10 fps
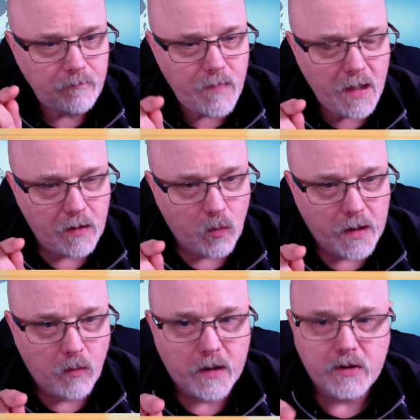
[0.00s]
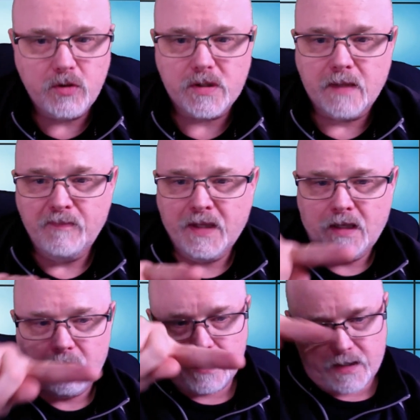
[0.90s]
And what I want to do is
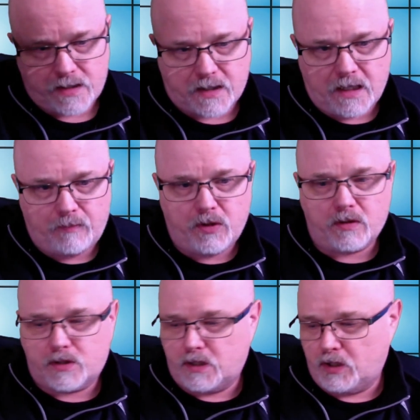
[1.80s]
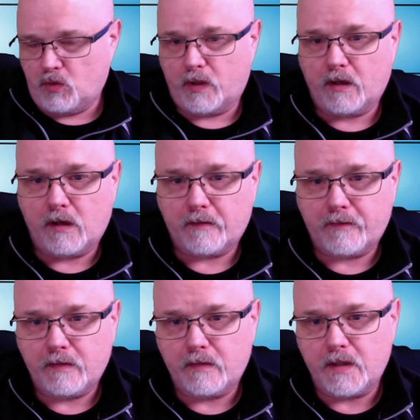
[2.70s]
that escape you can see going off
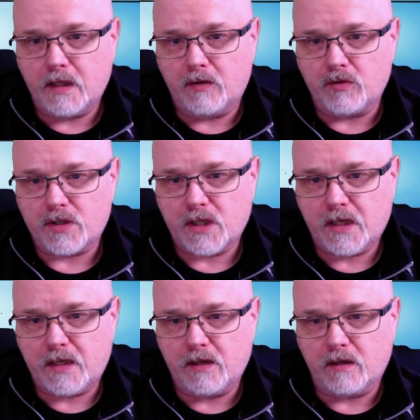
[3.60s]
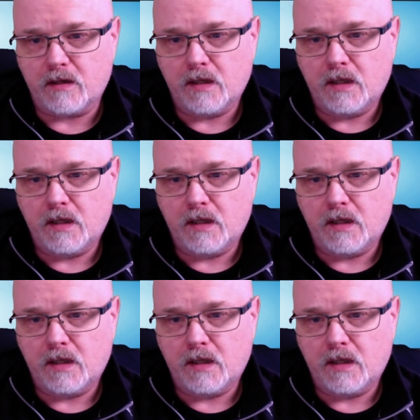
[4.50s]
the other side here.